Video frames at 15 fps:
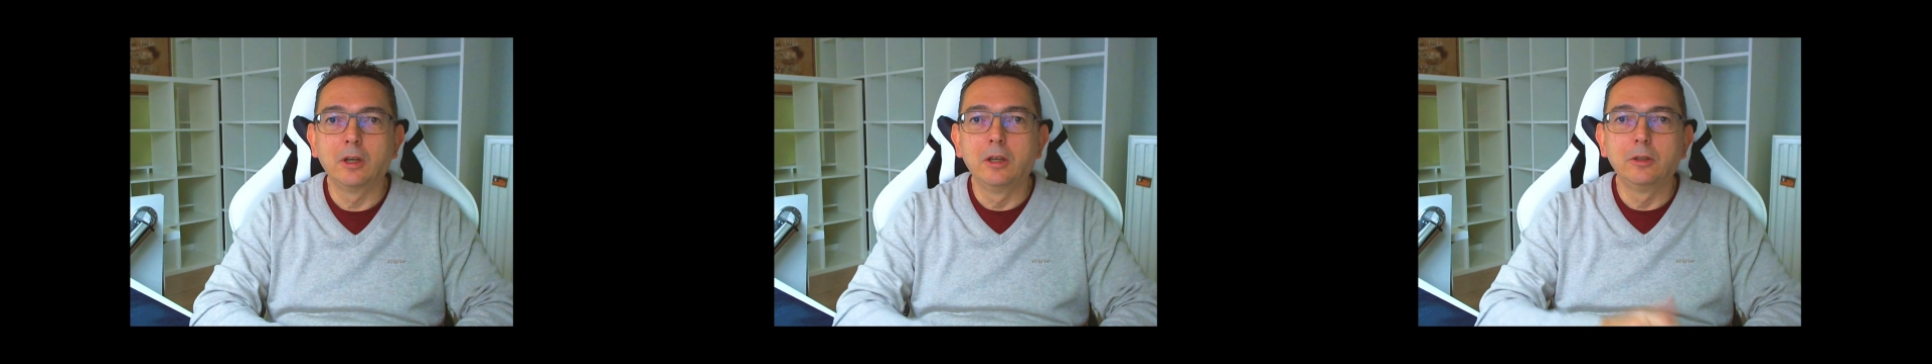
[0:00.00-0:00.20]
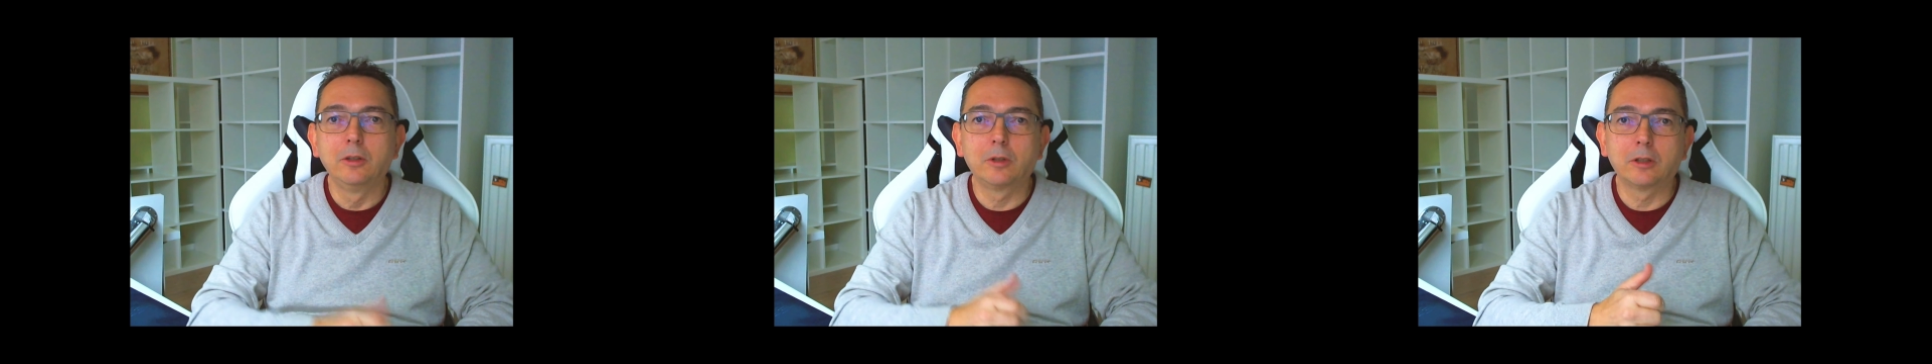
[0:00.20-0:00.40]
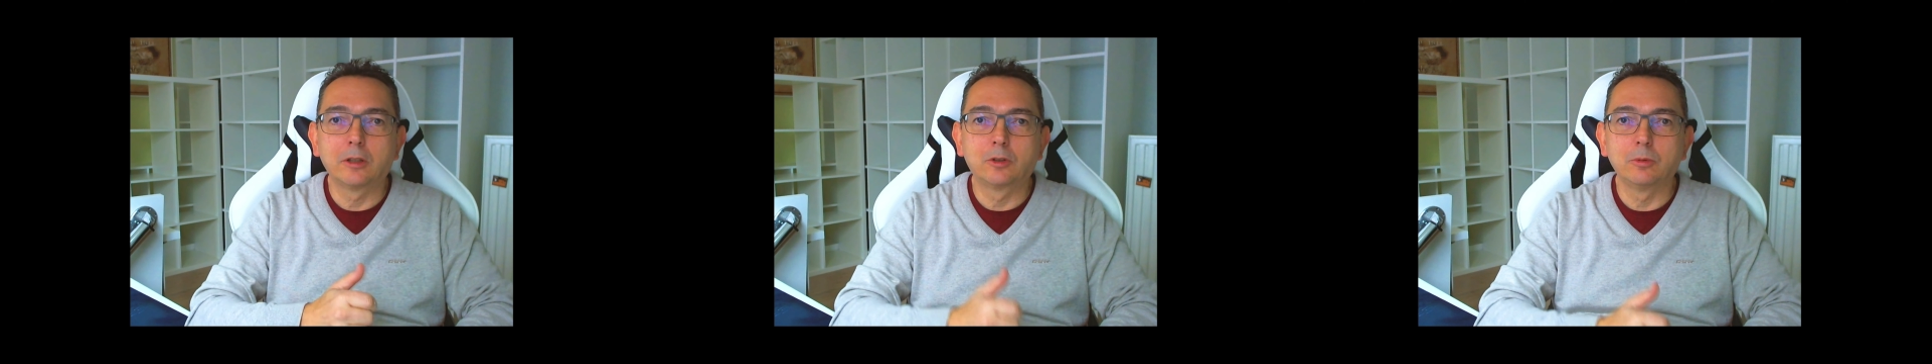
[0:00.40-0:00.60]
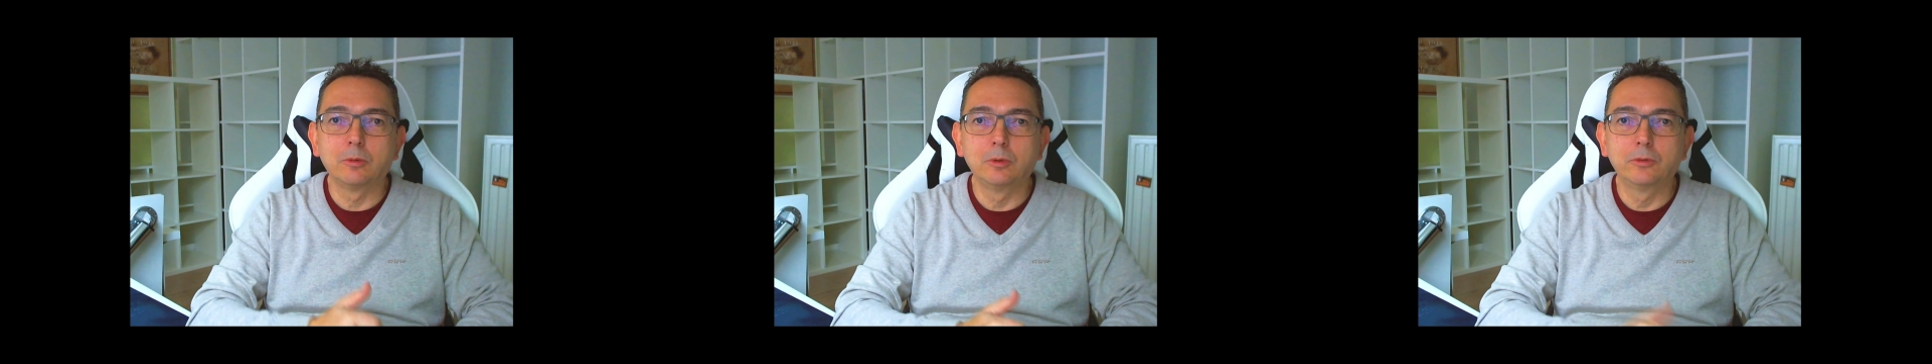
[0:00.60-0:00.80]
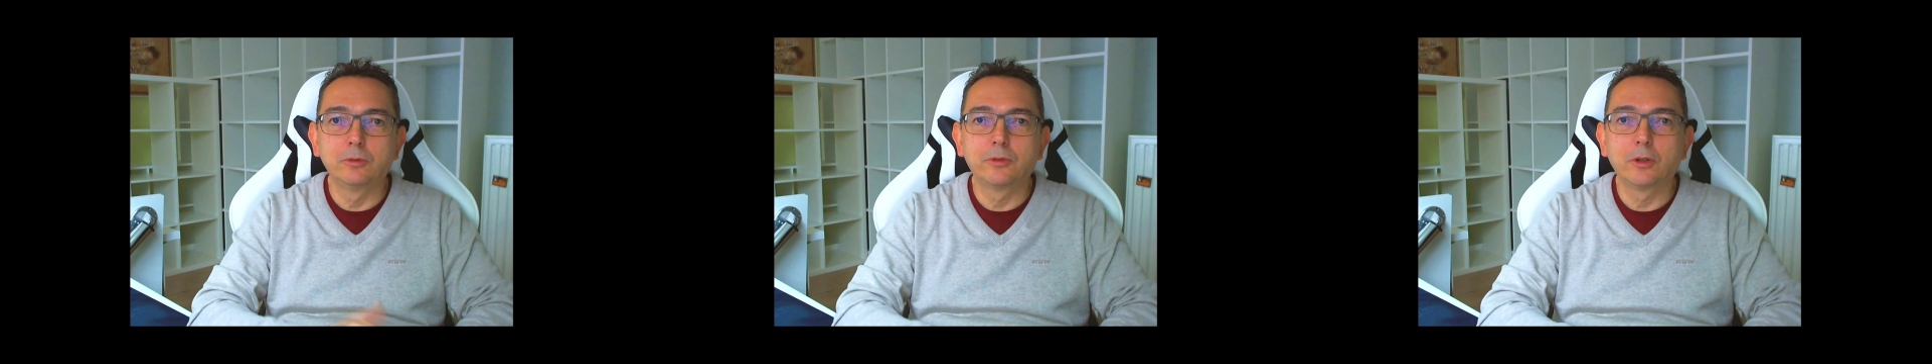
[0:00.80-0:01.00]
You get to
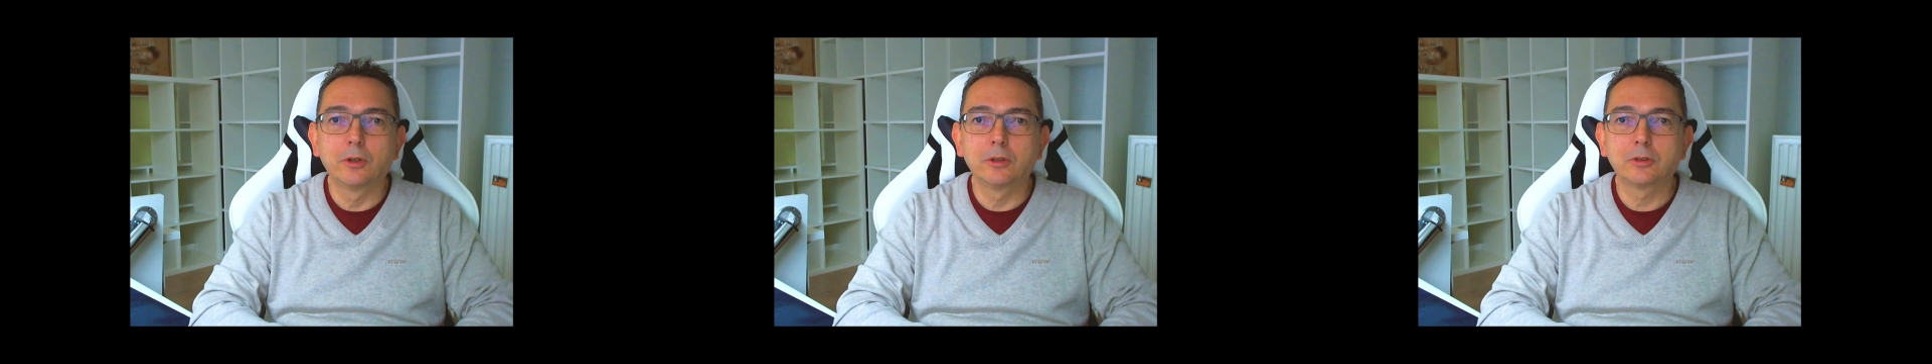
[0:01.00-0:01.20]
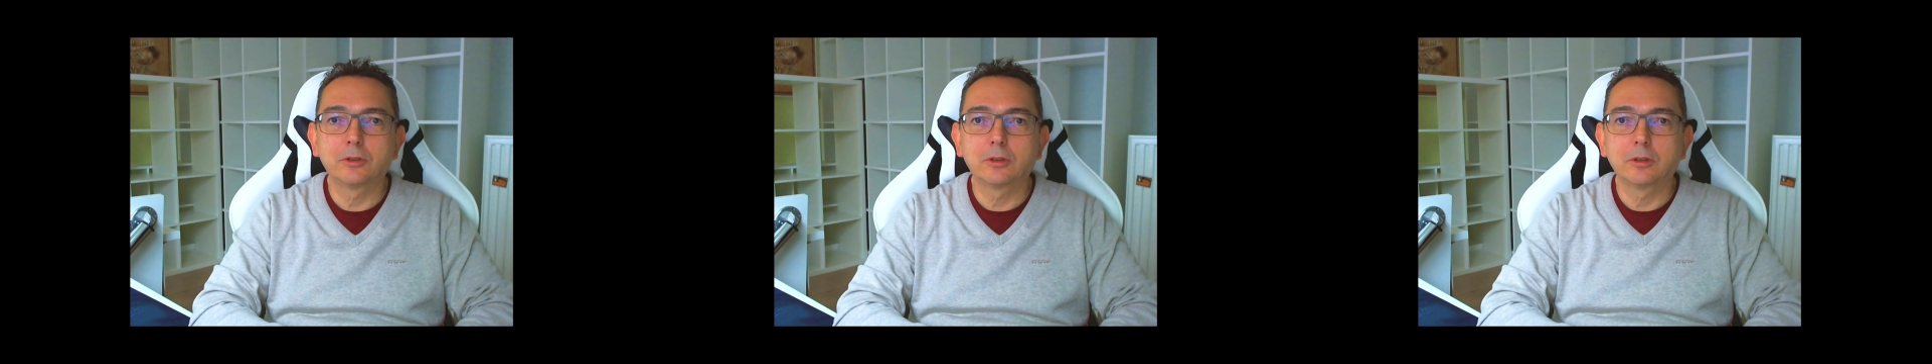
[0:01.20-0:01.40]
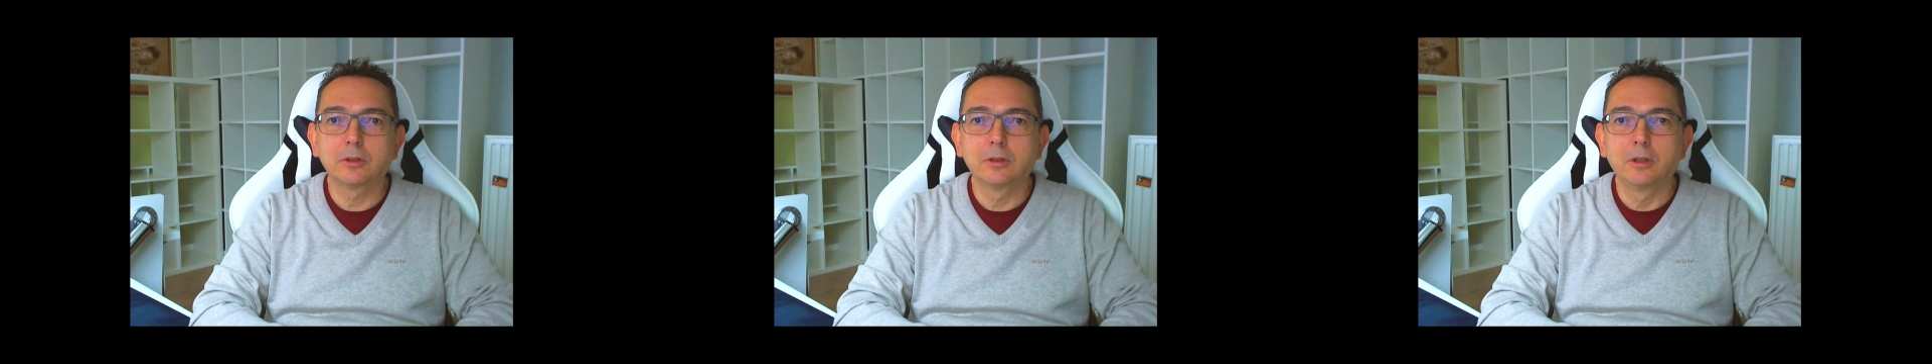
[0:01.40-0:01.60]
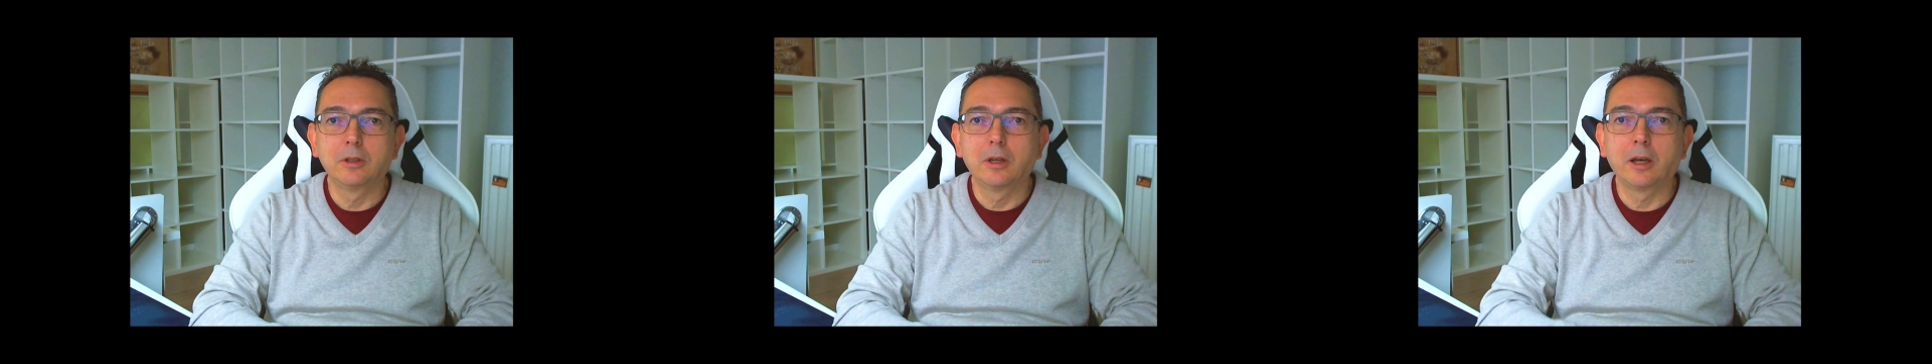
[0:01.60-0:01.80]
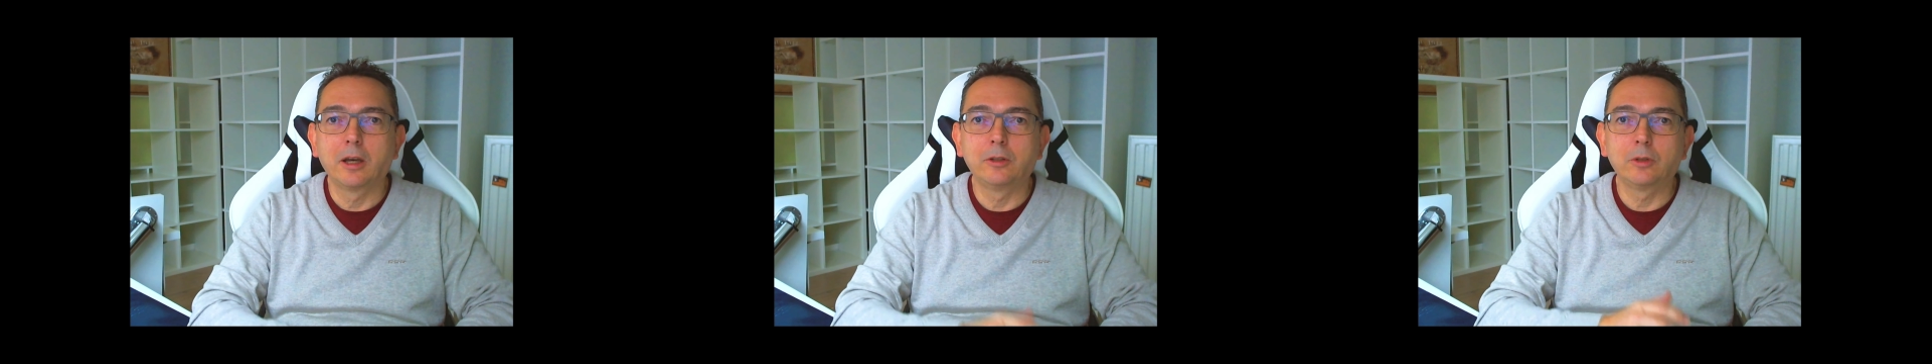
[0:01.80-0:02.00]
move first,
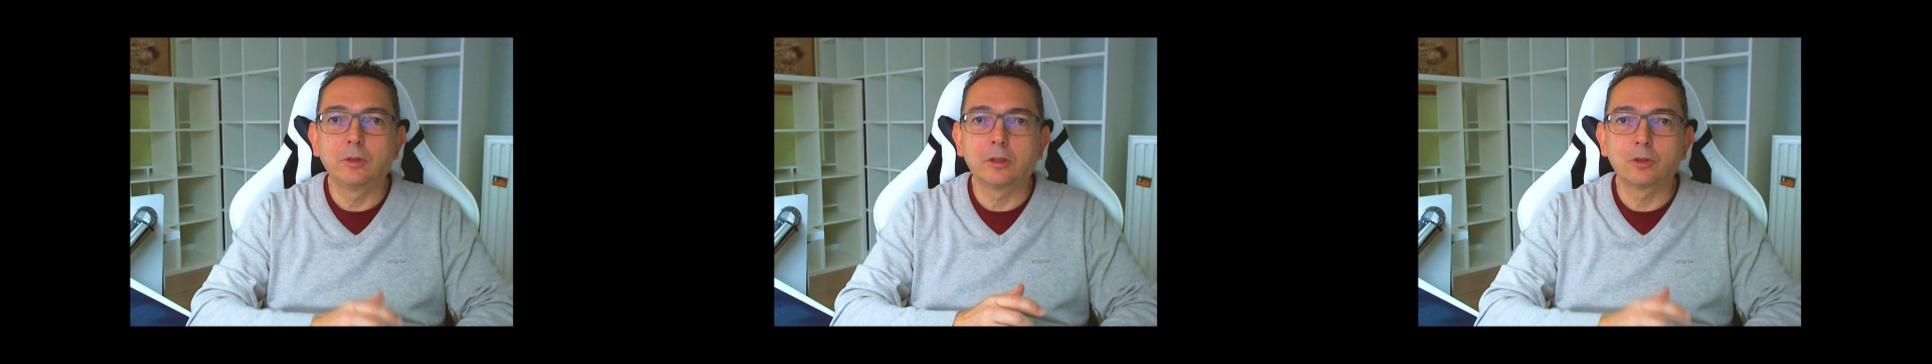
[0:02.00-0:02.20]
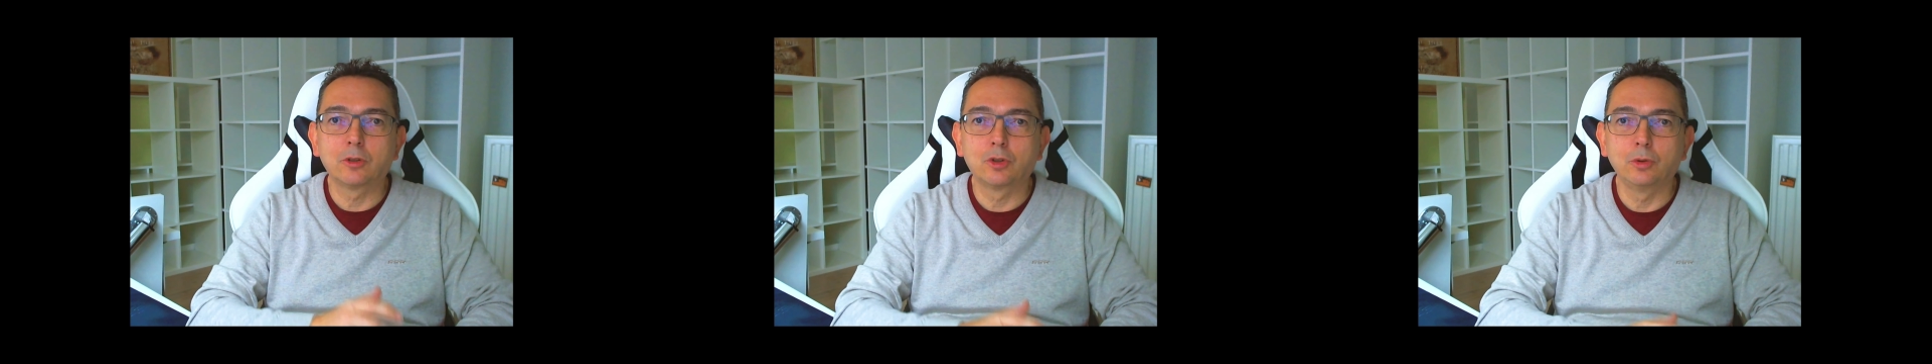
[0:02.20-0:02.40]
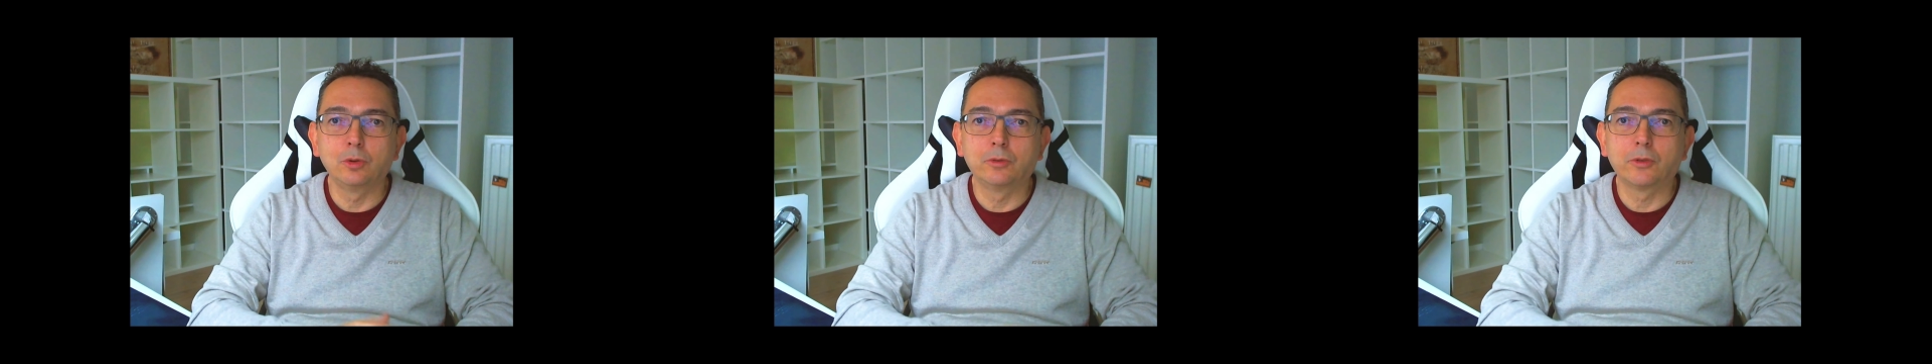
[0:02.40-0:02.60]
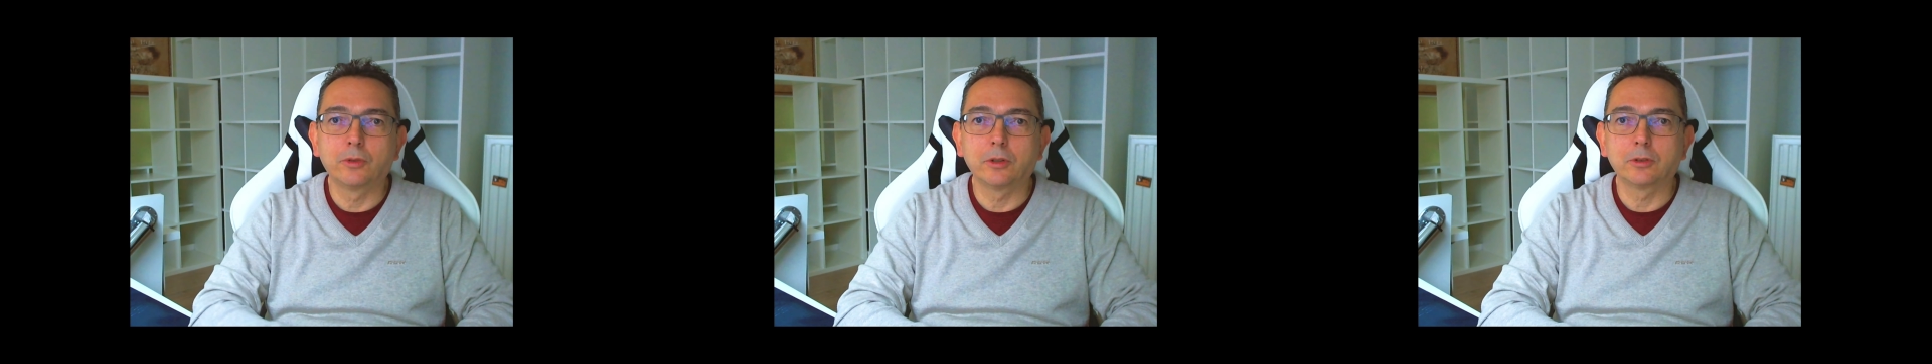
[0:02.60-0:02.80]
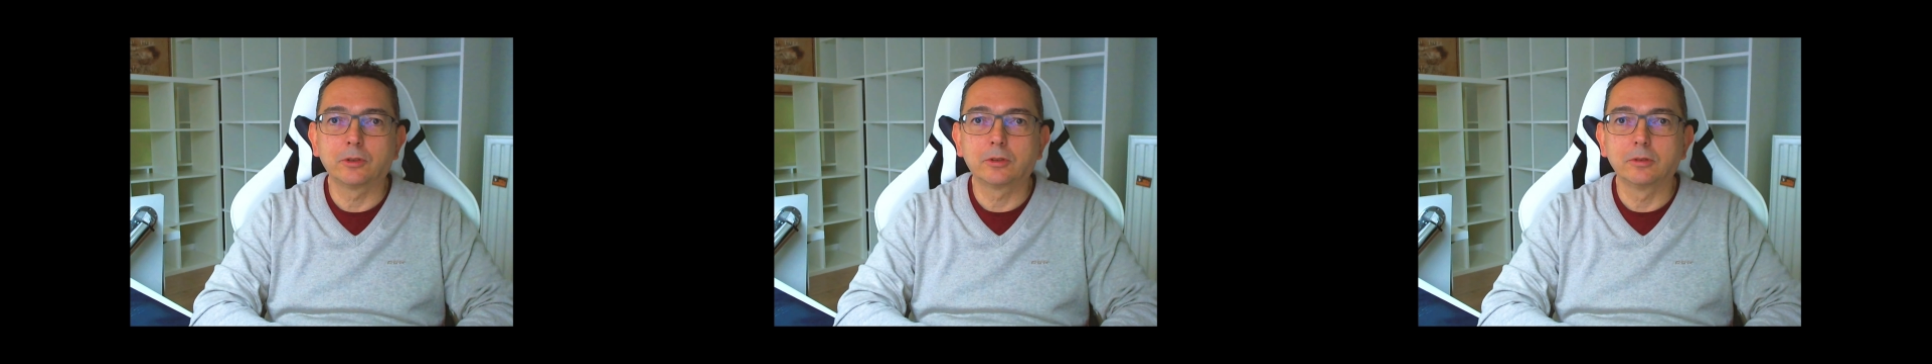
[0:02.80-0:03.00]
and you get to shoot first.